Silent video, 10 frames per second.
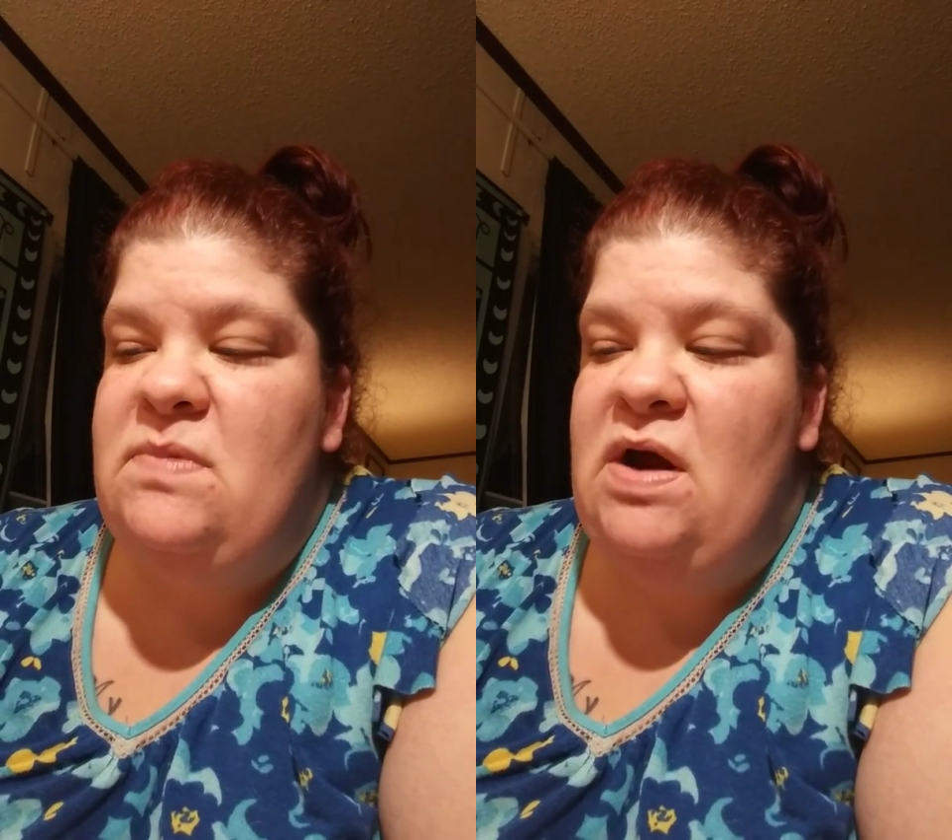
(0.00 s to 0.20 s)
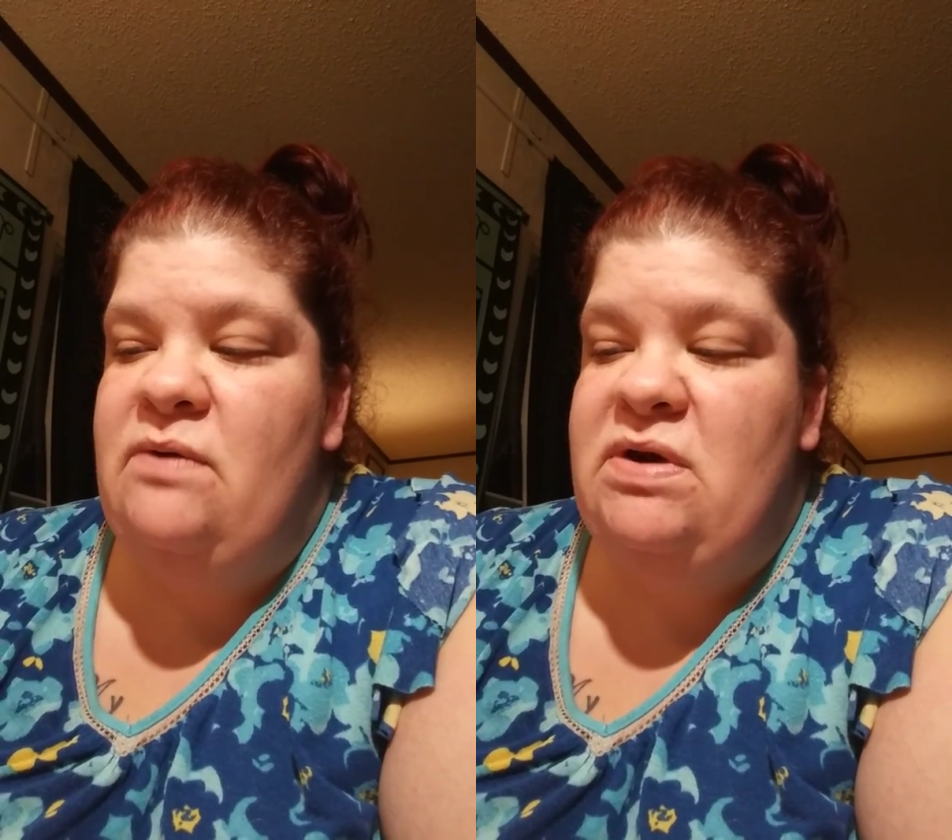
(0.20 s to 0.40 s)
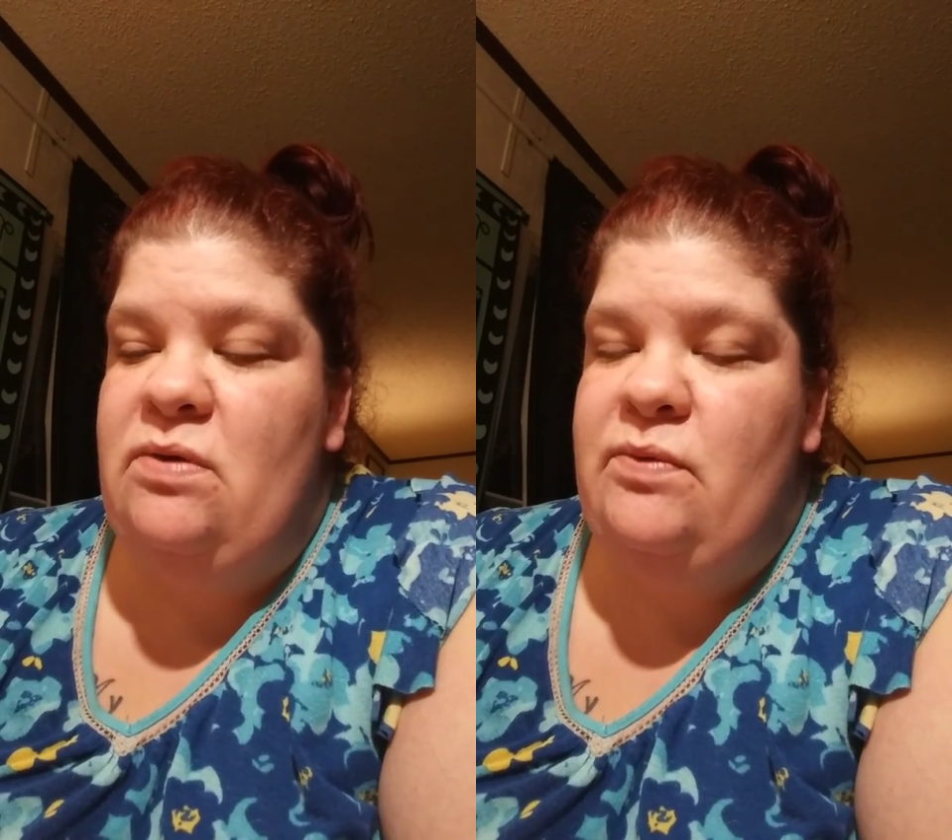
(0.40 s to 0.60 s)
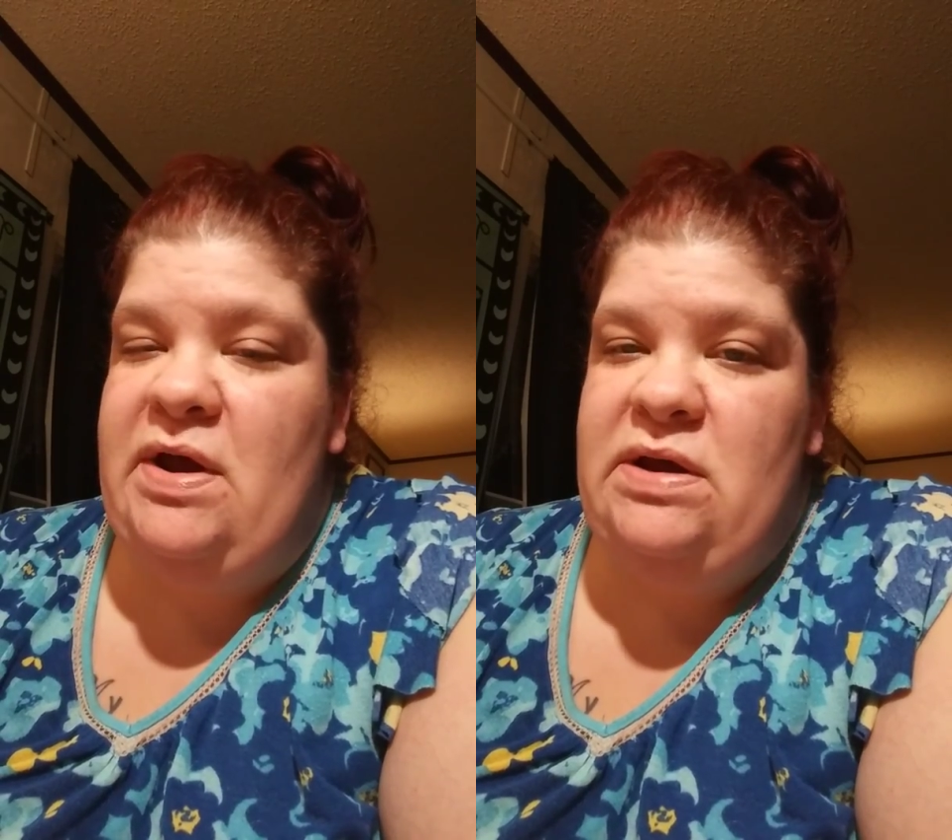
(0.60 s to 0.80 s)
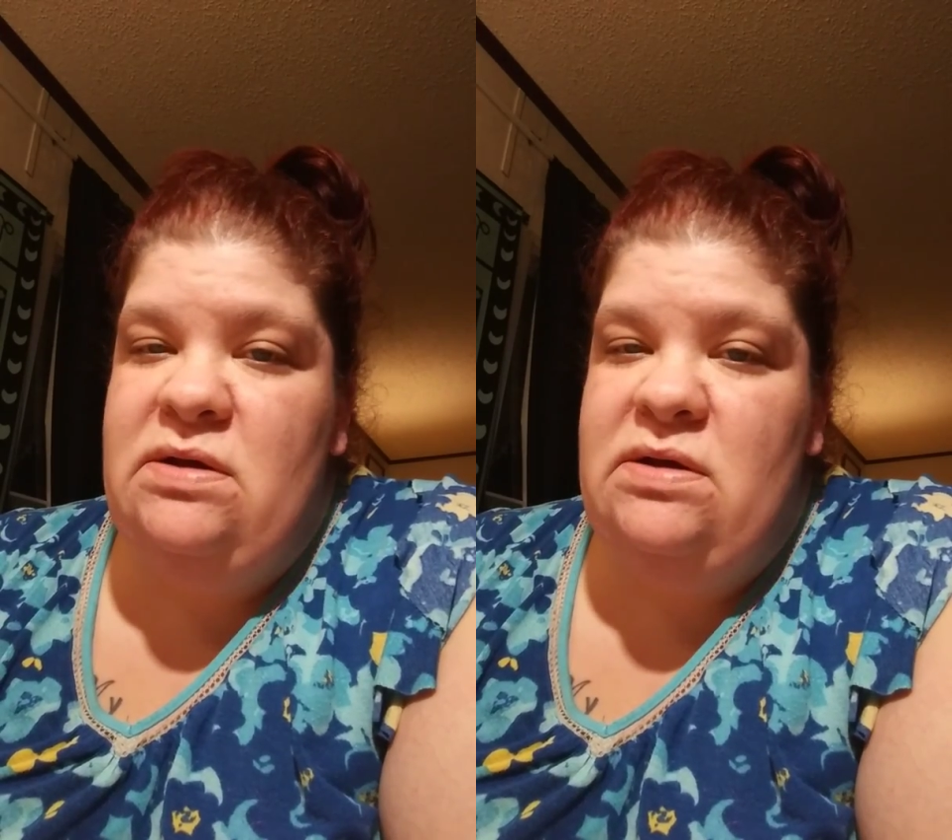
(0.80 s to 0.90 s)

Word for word: I ran away.